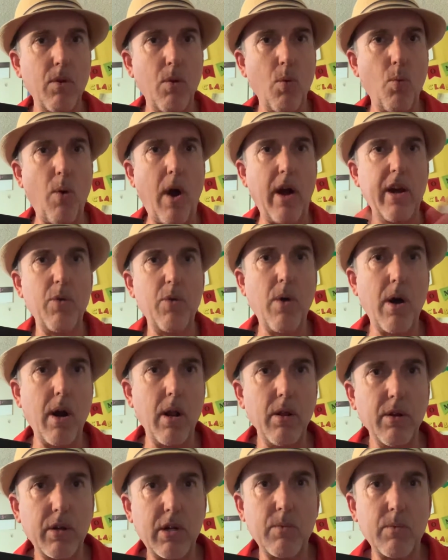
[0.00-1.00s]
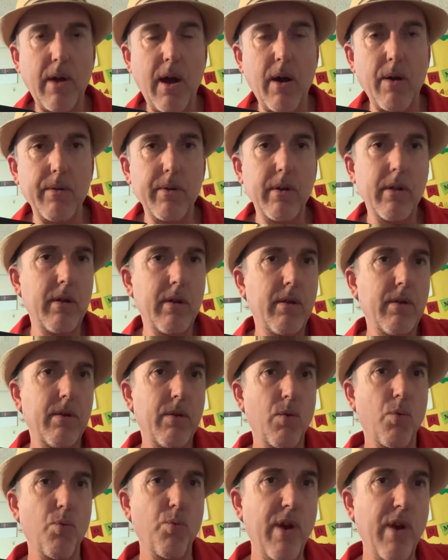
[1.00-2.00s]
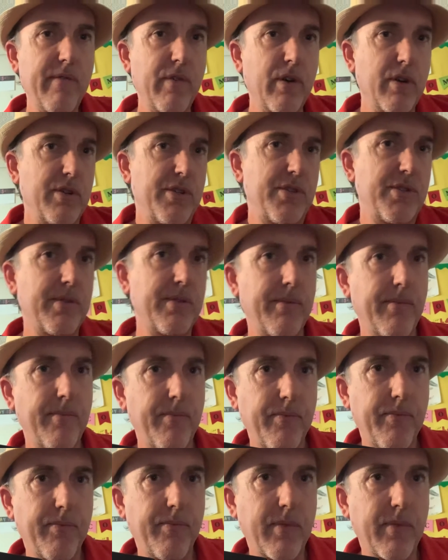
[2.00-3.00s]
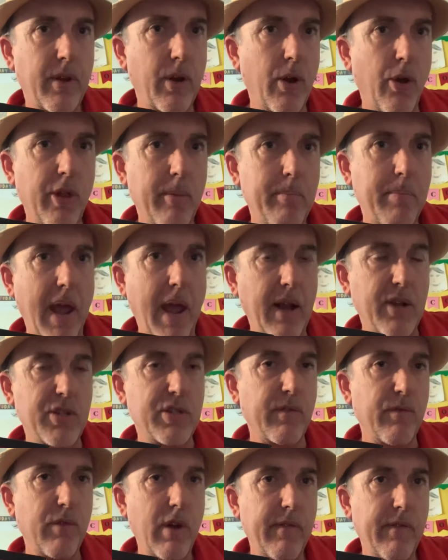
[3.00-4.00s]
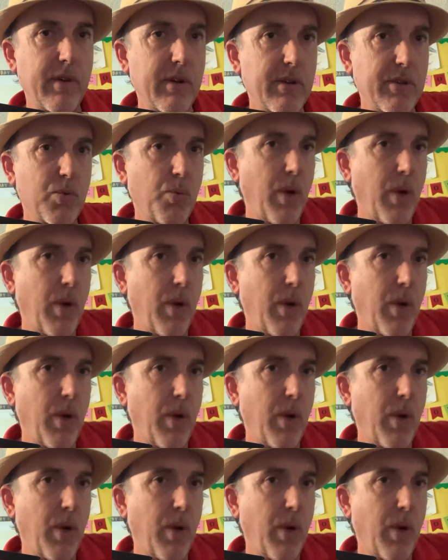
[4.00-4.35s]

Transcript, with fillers: Why do you want to look around rivers, you know, the banks of rivers?